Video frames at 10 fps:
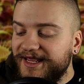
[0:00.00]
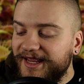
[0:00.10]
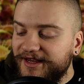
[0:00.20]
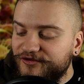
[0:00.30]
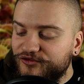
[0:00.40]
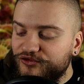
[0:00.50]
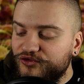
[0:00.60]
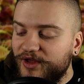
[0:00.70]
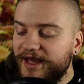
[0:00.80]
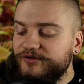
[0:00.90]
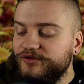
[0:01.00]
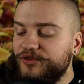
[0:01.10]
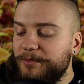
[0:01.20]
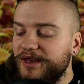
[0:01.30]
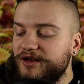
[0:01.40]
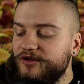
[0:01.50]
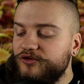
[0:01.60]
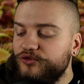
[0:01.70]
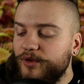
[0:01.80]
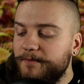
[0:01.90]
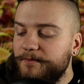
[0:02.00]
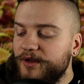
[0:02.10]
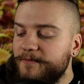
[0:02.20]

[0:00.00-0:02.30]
hinged at the mid-rib,